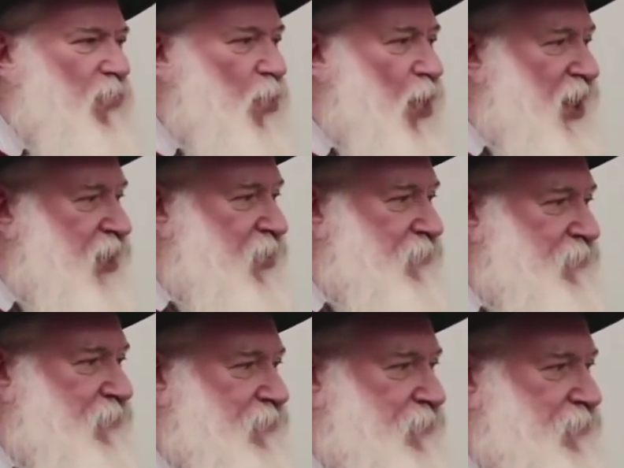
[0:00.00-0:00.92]
Why?
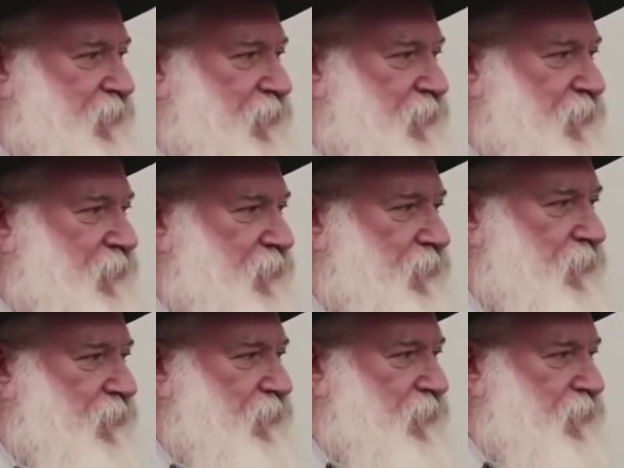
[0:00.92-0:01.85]

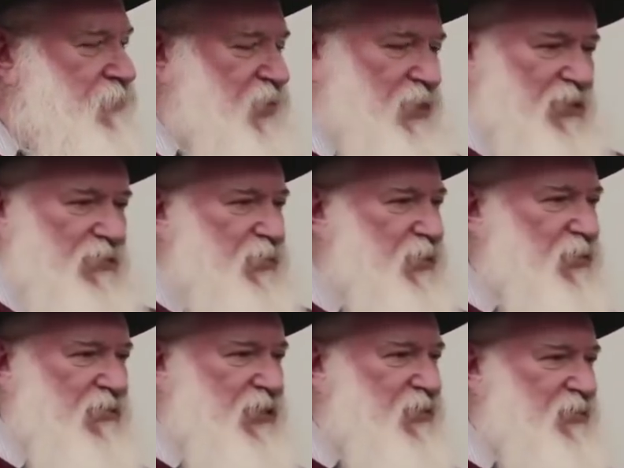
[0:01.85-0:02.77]
Because we
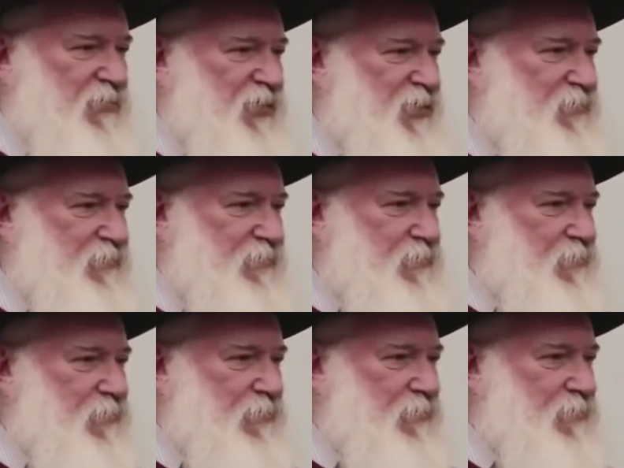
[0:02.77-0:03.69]
don't need to be.
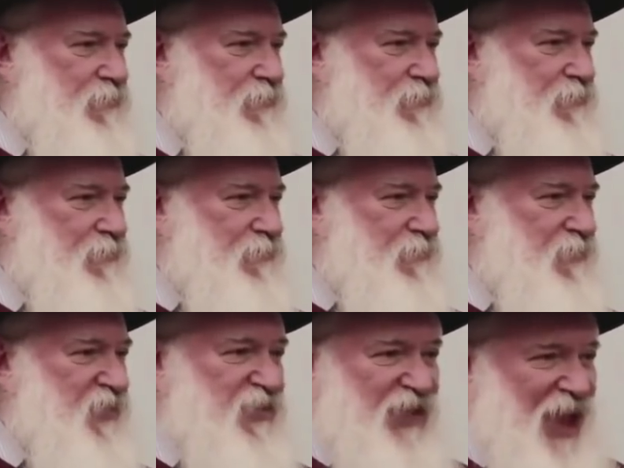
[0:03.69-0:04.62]

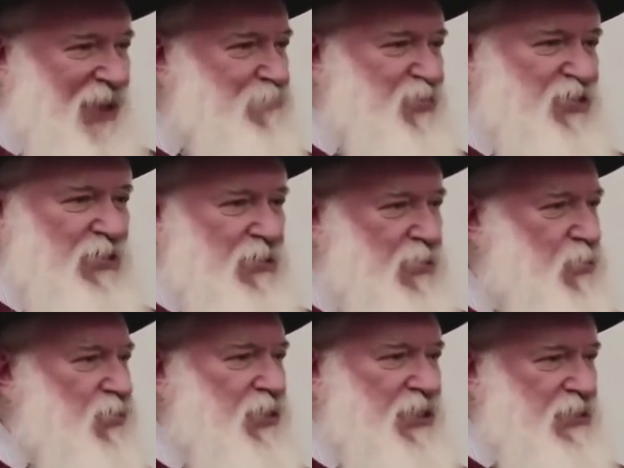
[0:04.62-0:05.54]
There's
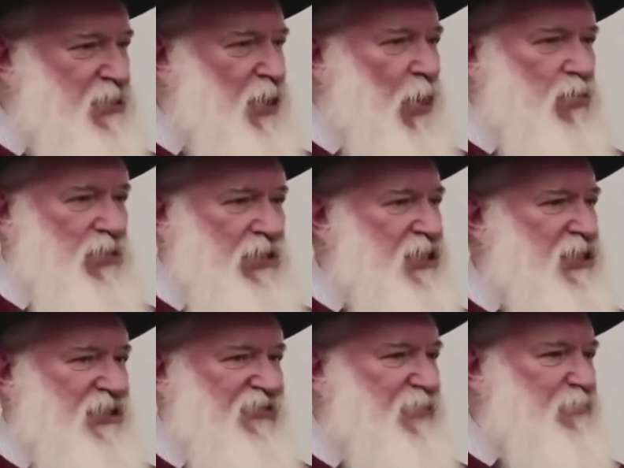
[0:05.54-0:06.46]
absolutely no
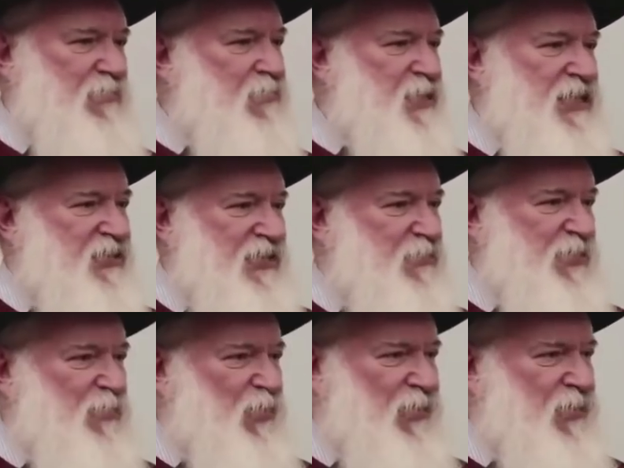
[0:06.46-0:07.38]
need for me to
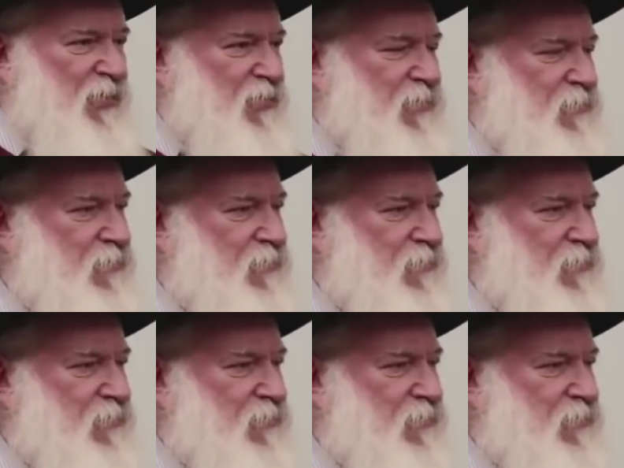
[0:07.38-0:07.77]
be born.